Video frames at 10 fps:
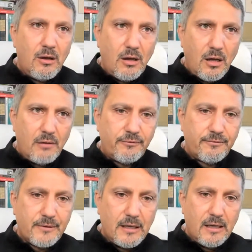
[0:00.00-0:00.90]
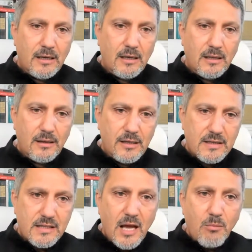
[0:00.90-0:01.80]
of the
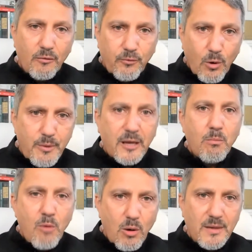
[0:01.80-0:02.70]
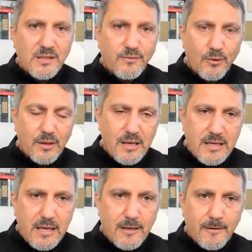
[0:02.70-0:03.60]
Islamophobic moments for the
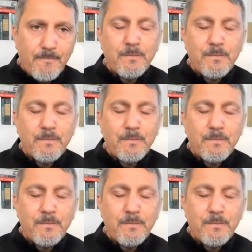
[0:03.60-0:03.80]
year,